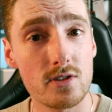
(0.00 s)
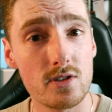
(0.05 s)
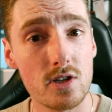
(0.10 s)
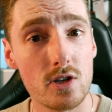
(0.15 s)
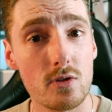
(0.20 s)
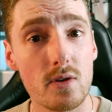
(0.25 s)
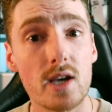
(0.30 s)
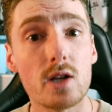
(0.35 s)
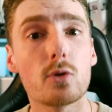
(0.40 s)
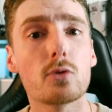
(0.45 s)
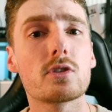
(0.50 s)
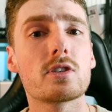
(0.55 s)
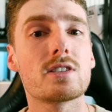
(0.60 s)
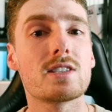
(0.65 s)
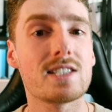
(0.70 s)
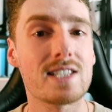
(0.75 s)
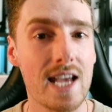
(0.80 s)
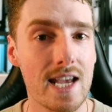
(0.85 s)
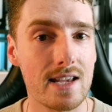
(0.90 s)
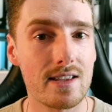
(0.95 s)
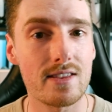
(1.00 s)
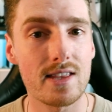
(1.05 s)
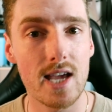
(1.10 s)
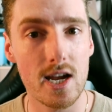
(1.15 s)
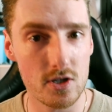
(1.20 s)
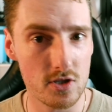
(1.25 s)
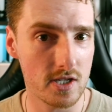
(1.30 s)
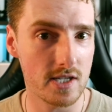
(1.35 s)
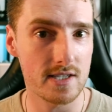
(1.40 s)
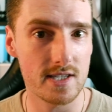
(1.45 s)
to in order to take the
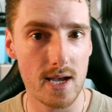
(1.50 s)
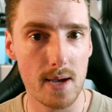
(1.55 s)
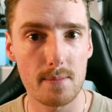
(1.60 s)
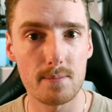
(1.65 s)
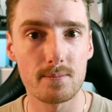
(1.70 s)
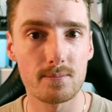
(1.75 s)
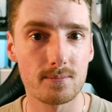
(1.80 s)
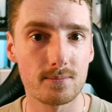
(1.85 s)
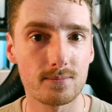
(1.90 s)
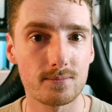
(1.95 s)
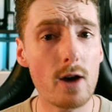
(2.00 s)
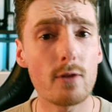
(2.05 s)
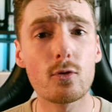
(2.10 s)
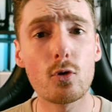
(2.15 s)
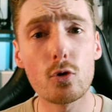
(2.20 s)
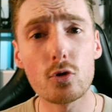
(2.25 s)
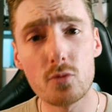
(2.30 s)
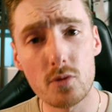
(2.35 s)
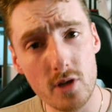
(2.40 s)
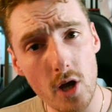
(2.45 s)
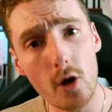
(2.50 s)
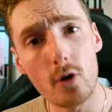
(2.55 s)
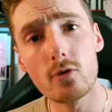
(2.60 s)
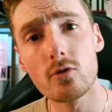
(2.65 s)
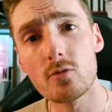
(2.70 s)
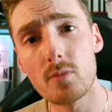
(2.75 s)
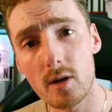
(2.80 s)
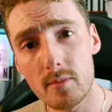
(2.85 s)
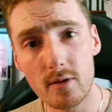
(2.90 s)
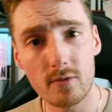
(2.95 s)
actual exam. That of course was
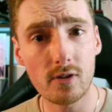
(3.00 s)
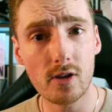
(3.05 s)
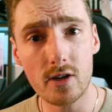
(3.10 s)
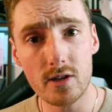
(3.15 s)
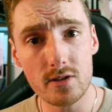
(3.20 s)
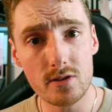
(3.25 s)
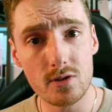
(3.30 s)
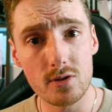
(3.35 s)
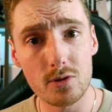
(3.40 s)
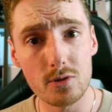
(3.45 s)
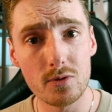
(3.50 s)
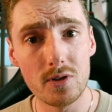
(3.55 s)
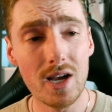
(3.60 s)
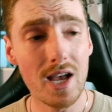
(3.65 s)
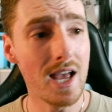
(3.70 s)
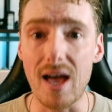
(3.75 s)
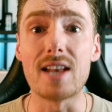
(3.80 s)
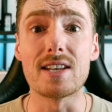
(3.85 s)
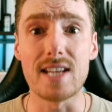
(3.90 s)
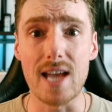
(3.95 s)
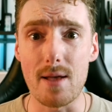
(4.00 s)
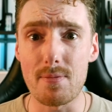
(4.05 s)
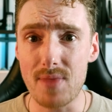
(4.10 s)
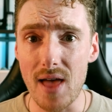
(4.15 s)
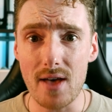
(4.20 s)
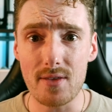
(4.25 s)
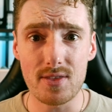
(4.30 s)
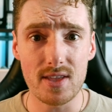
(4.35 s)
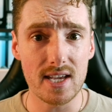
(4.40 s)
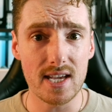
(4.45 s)
owned by my flying school, and yeah,
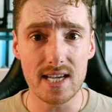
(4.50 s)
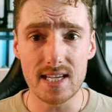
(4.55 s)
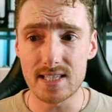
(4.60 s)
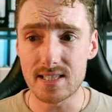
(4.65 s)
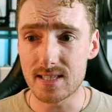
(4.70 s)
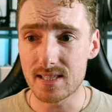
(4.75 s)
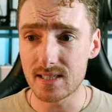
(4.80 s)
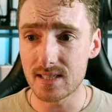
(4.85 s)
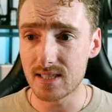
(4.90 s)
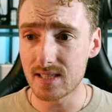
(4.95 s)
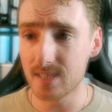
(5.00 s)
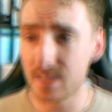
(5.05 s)
that thing is